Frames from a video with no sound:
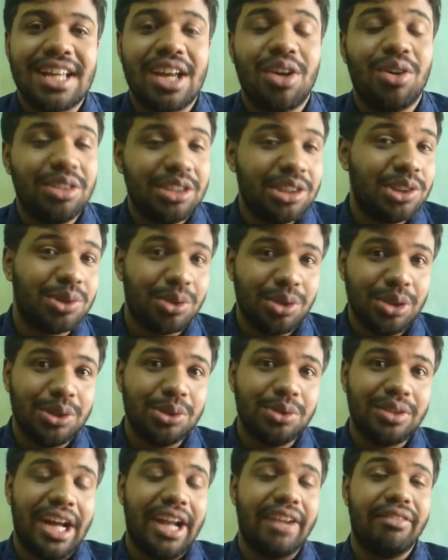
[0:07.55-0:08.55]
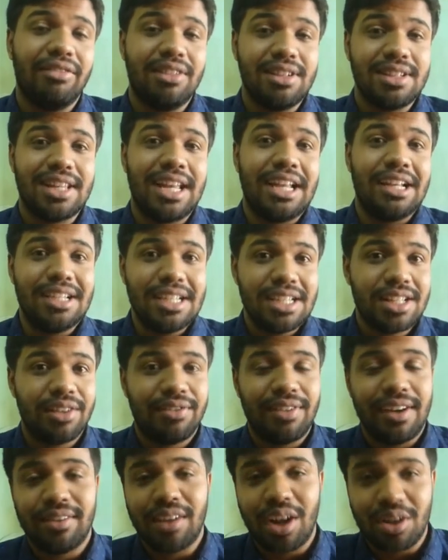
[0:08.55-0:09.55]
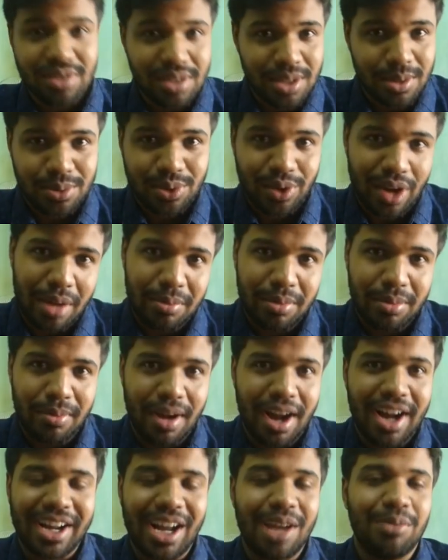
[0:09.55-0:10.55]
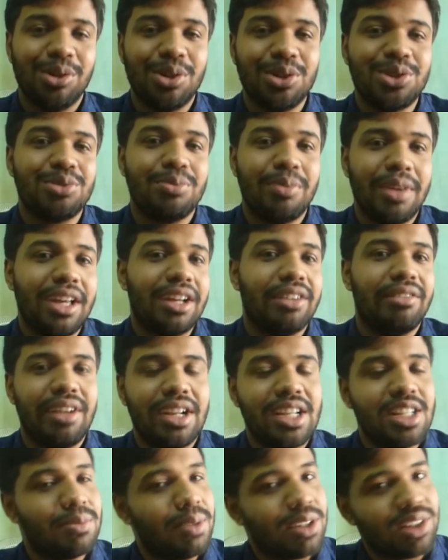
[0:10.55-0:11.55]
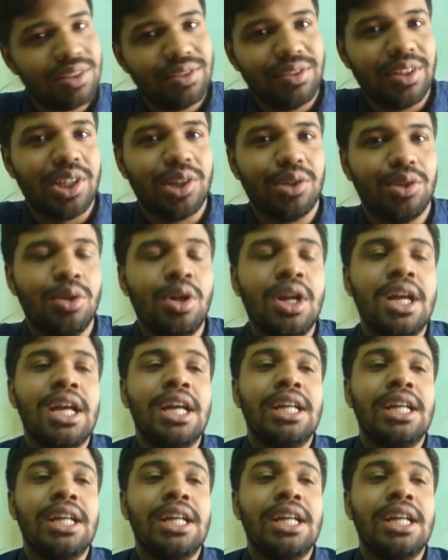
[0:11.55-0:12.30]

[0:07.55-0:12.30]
I already told you that once I reach the 5000 subscriber mark, I'm going to make a very special video